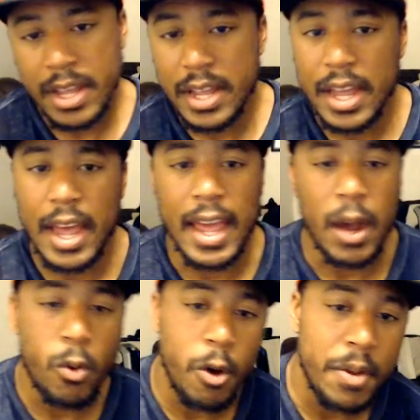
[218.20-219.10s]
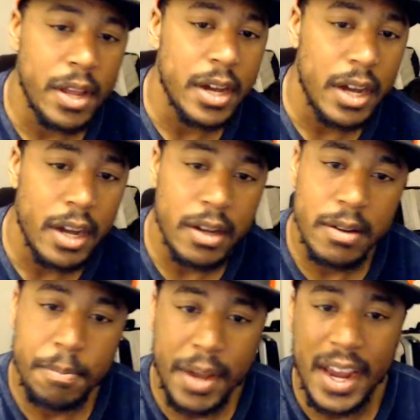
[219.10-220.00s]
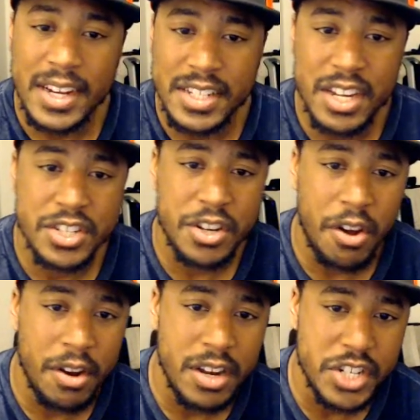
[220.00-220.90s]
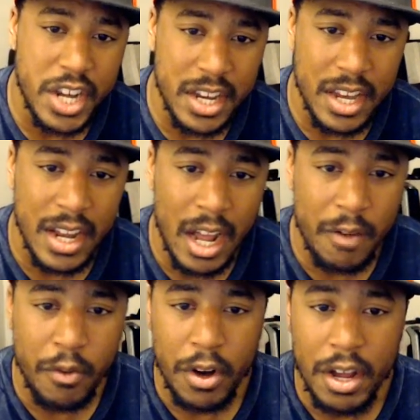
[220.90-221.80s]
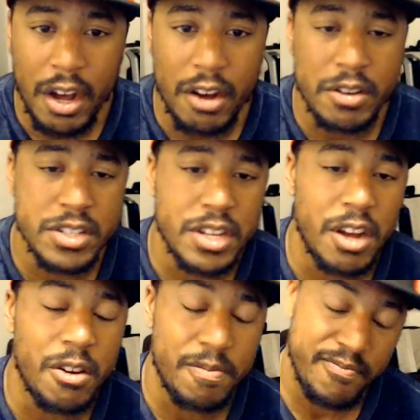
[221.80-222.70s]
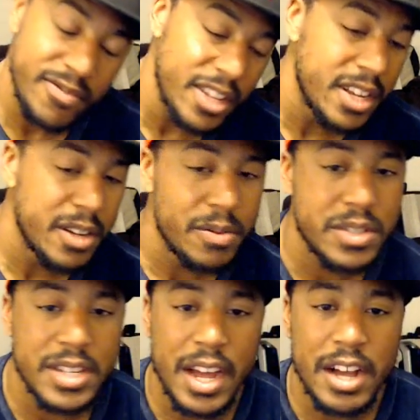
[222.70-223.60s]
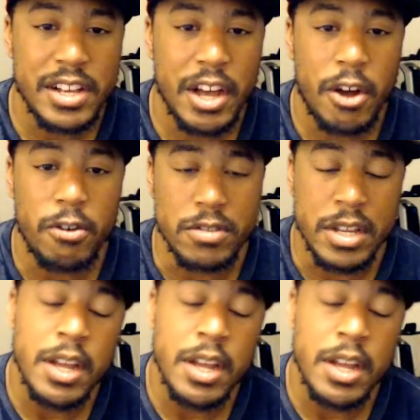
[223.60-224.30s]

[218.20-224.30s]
hey, I will be, paying attention on it and checking it out for y'all. So, see how it goes.